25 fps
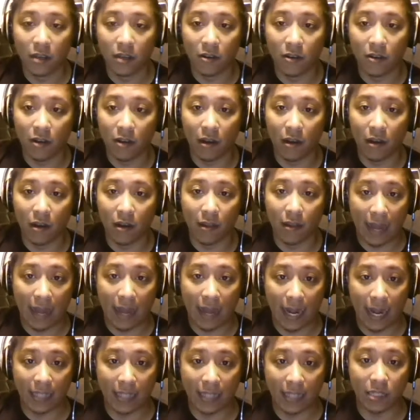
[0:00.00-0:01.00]

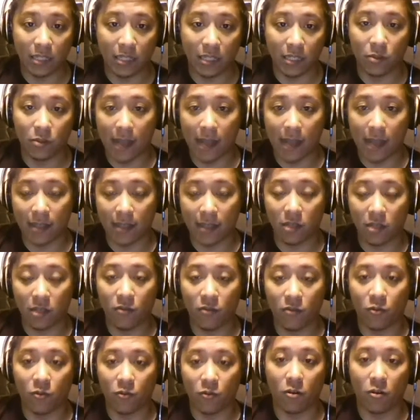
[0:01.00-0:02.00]
that Etsy was asking you
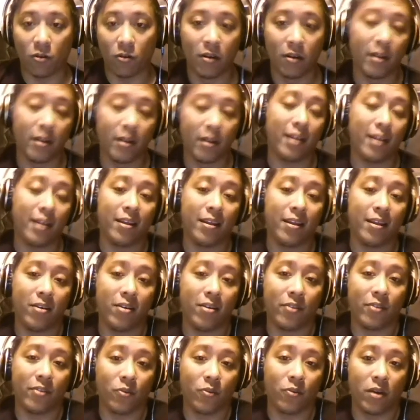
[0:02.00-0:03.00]
for, and then you don't
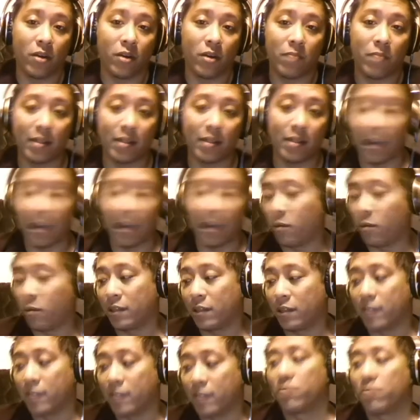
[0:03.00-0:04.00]
have to worry about that
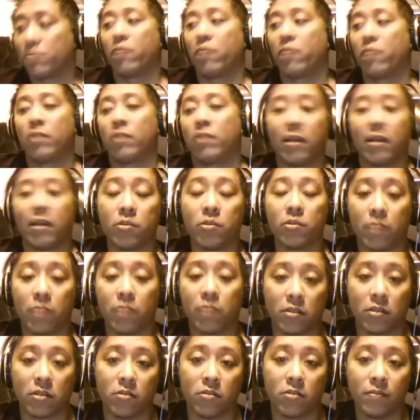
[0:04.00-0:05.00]
1,000 by 1,000
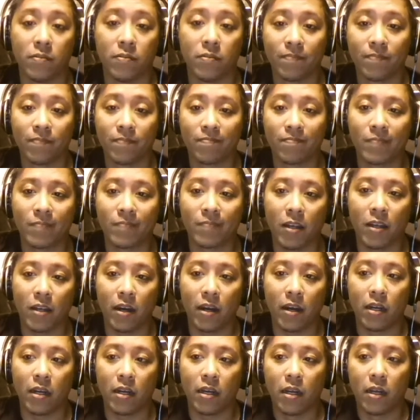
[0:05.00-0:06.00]
pixel. All
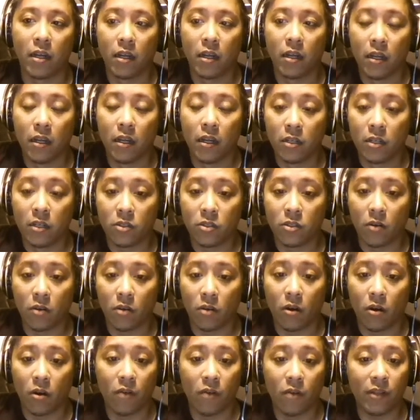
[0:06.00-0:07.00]
right. So
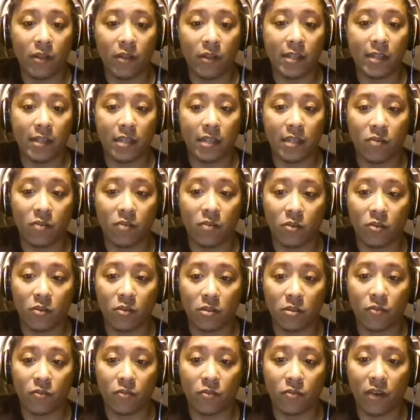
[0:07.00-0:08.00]
hopefully that's helpful.
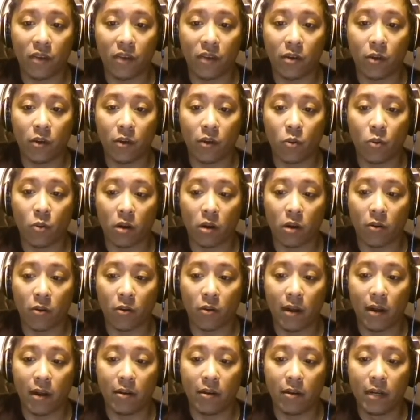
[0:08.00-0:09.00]
It's a very quick
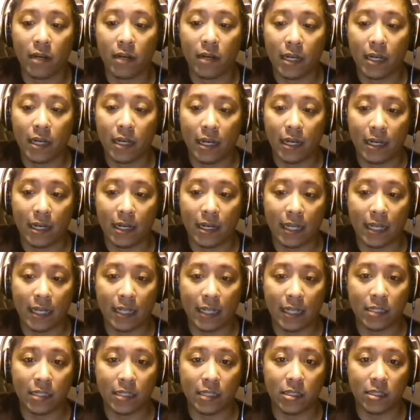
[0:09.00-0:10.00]
workaround.
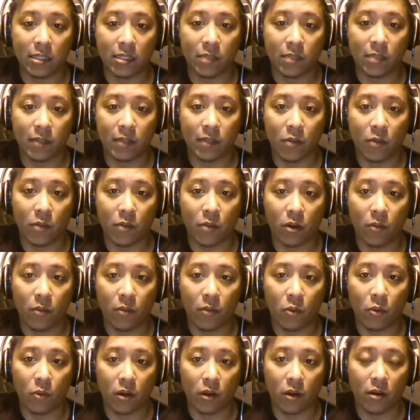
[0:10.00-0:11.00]
Again, this is something that we're going to
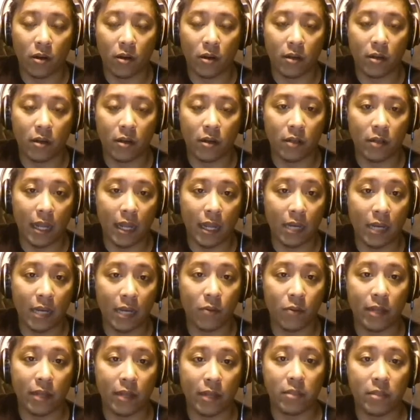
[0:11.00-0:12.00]
be working on
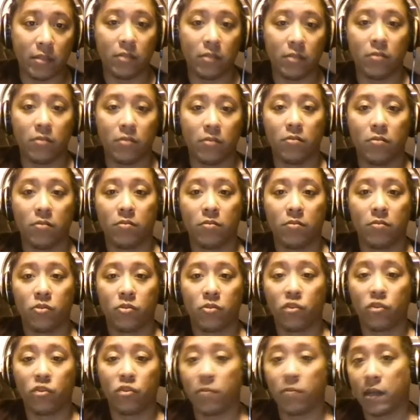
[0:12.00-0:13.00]
anyway to
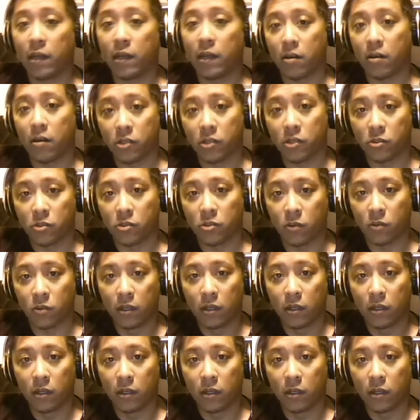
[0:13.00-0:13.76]
streamline our store.